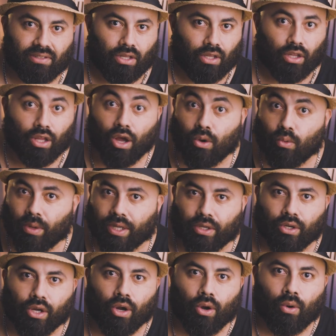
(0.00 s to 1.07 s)
a long way to
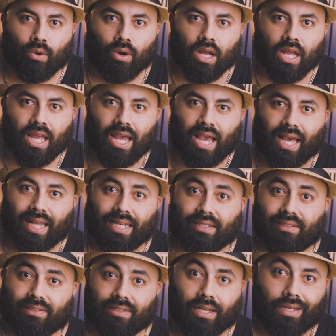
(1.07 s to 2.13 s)
go and
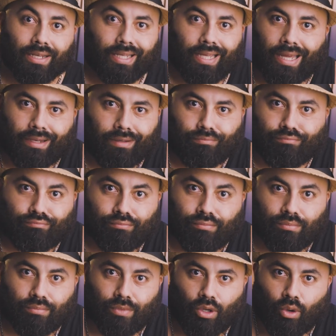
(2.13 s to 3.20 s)
it's gonna get
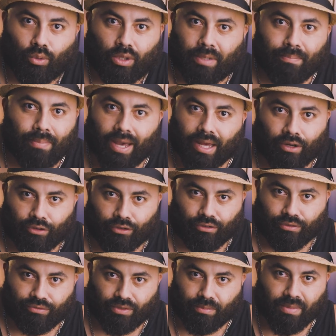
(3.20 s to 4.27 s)
only better
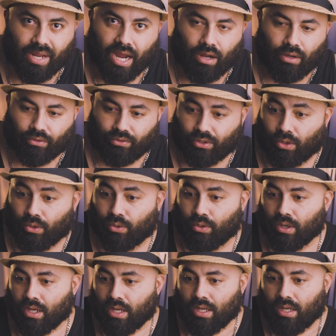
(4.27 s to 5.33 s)
from now.
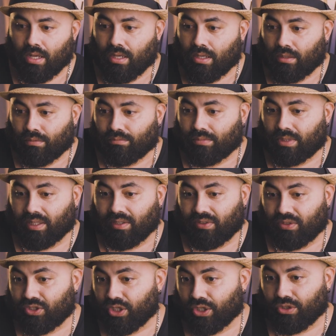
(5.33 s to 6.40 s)
So
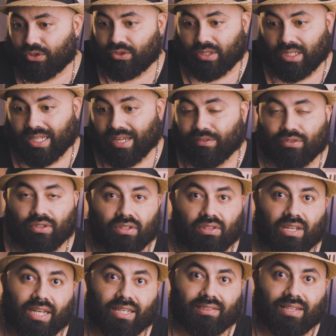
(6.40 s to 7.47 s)
this just gives us
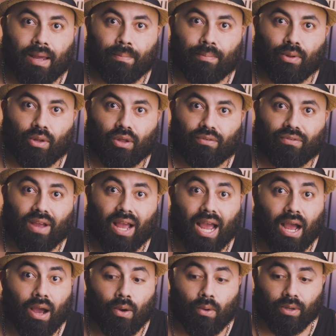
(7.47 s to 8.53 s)
an example of
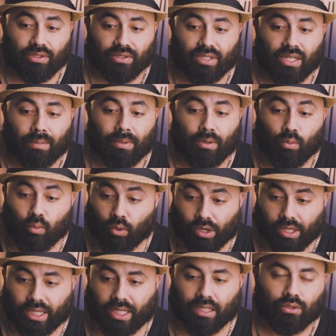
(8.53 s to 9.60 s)
how it's going to be
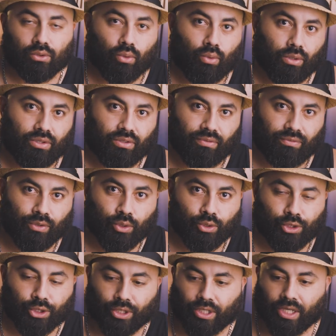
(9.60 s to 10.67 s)
working towards the
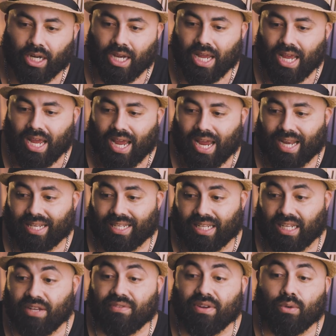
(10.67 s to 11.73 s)
future. And
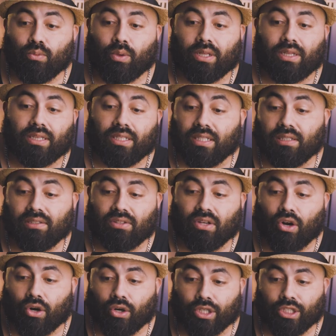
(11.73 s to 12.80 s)
even with these
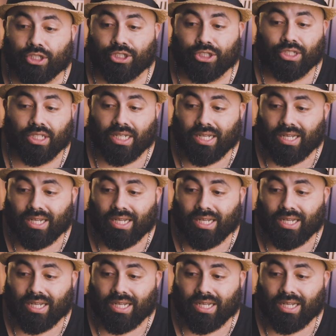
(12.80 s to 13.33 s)
harsh